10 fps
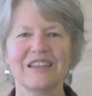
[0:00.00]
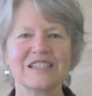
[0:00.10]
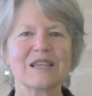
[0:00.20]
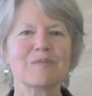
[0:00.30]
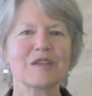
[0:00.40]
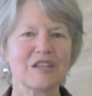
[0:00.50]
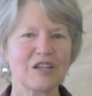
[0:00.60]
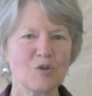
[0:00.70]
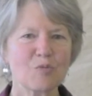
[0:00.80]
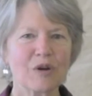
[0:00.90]
It's something that
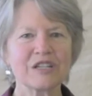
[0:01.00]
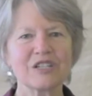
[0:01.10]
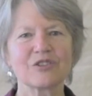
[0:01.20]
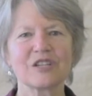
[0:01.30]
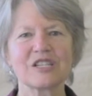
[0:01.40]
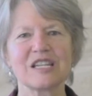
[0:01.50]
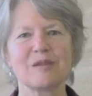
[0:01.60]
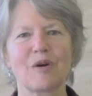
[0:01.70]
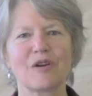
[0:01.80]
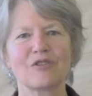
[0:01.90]
you bring to your
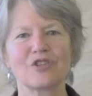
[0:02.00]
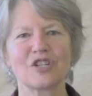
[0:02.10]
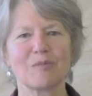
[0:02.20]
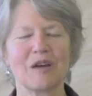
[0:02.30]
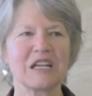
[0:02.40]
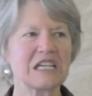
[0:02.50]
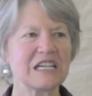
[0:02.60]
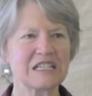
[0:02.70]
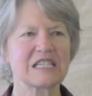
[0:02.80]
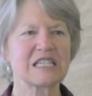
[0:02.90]
listening partnership. I
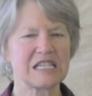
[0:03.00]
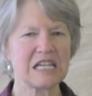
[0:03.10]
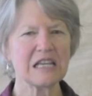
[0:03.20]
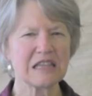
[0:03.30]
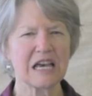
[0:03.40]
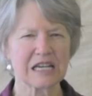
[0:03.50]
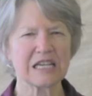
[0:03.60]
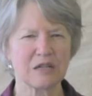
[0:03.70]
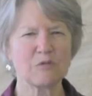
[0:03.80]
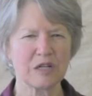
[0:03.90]
can't stand that
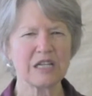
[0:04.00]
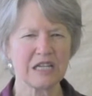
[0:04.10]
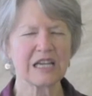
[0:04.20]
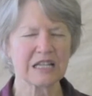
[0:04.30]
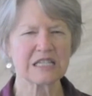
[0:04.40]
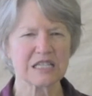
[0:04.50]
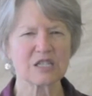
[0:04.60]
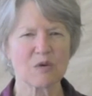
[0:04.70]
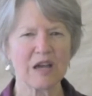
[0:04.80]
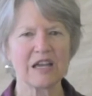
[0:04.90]
kid when he gets
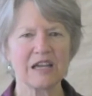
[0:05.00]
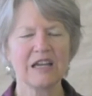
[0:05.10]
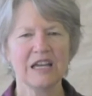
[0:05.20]
this way.